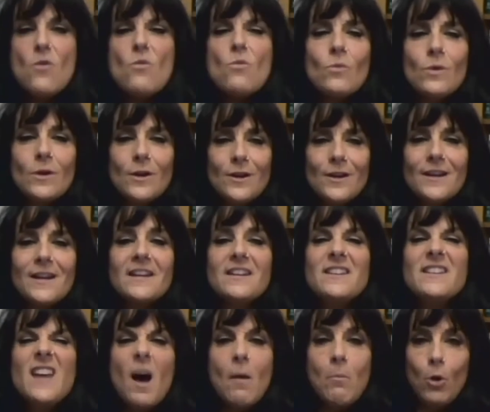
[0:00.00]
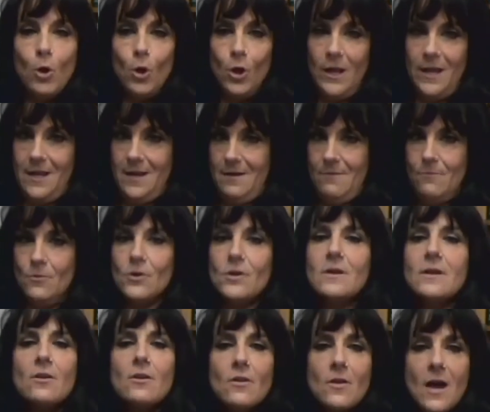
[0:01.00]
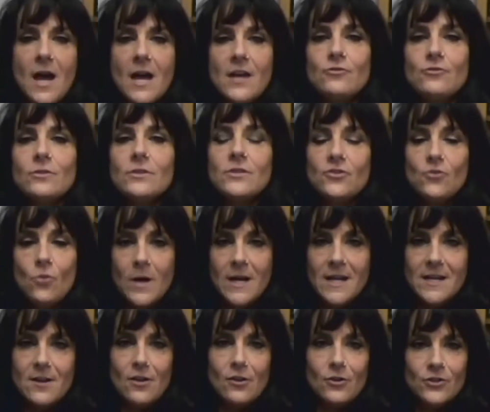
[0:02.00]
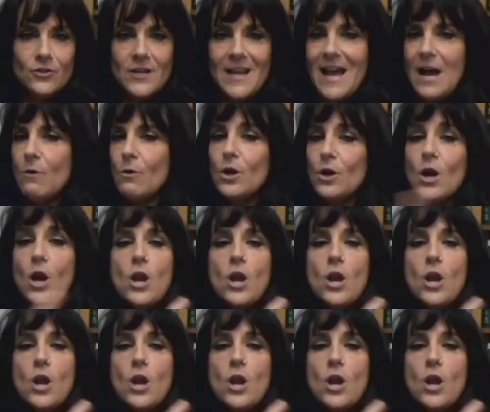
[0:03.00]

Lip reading: We're going to double it. We're going to go to $120 an hour.